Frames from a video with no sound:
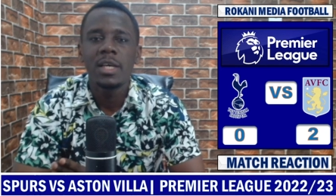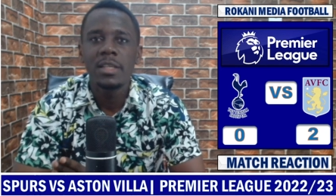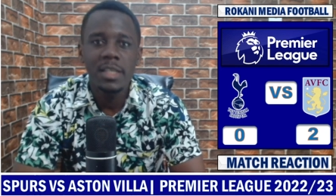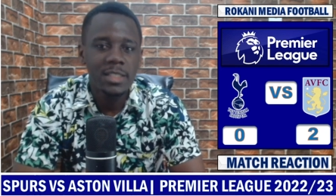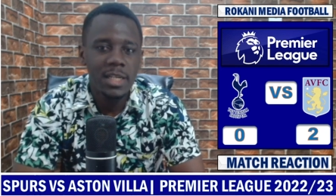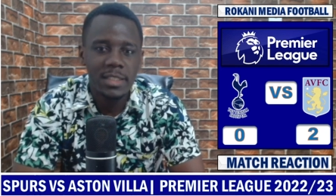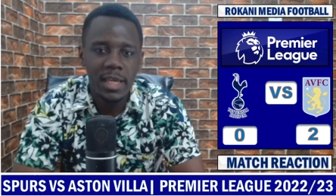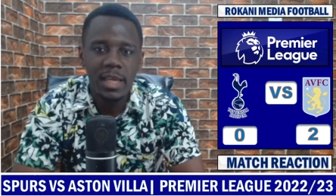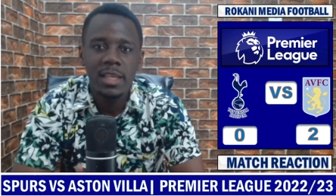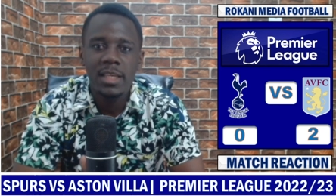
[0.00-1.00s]

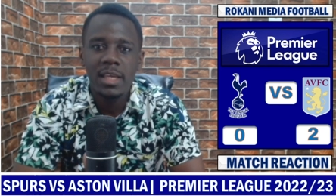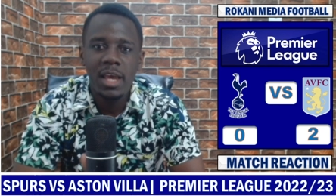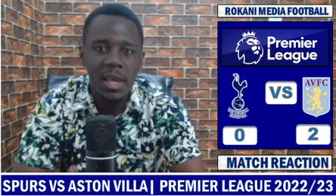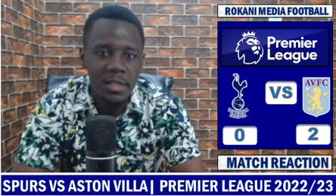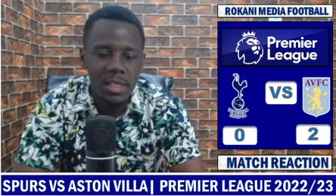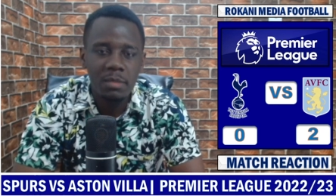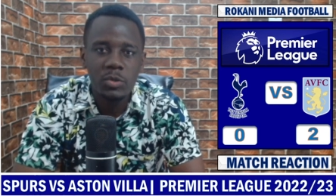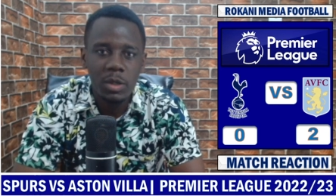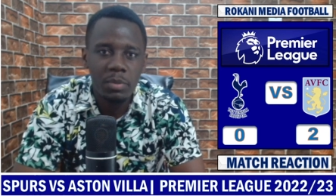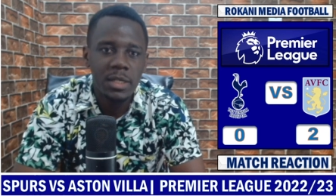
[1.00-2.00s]
yesterday, 8 games
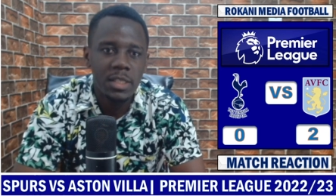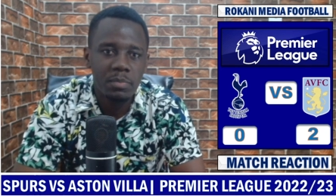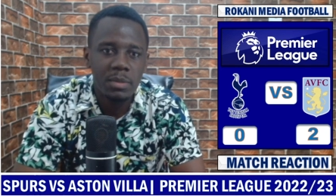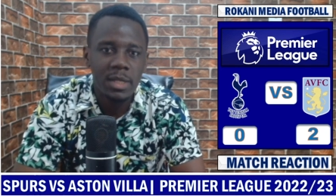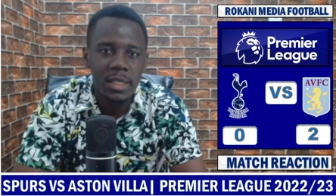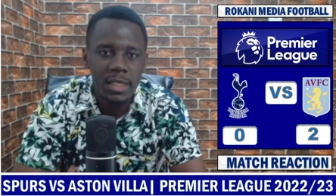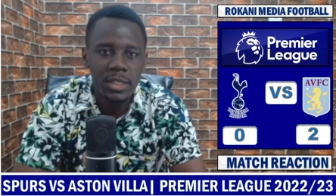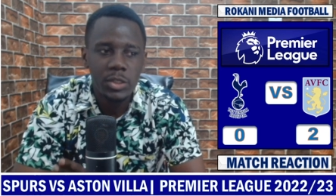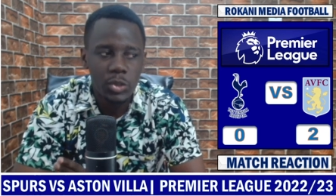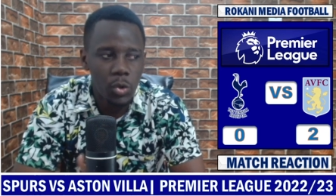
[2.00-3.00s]
were played in the Premier League,